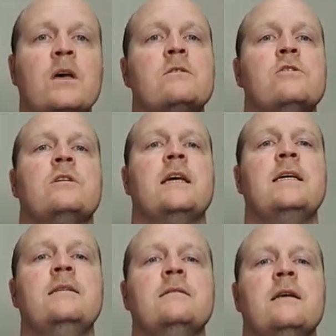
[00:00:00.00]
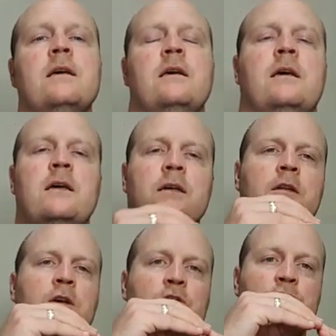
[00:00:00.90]
hits your knee,
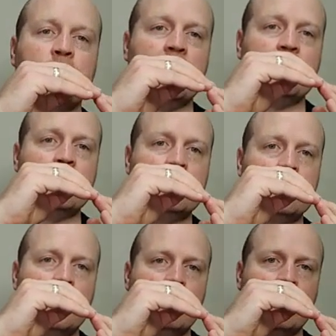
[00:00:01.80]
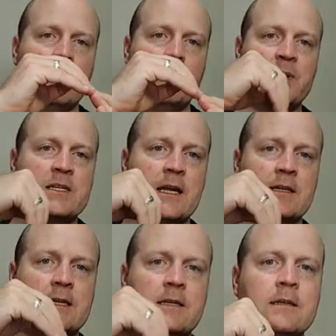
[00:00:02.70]
it stretches the
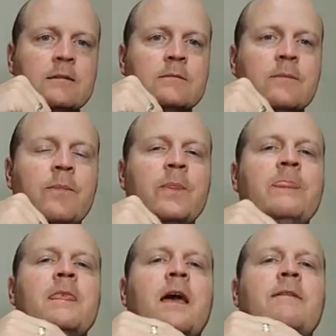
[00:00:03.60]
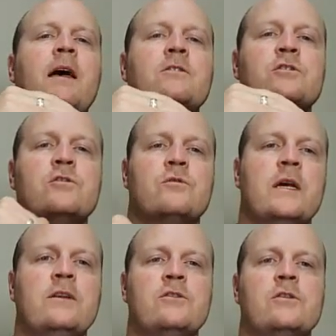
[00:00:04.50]
patella tendon and that
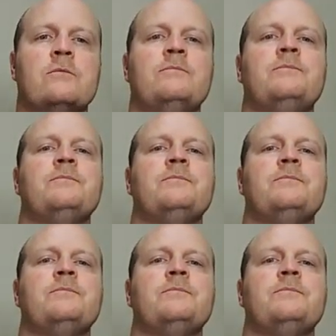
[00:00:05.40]
stretch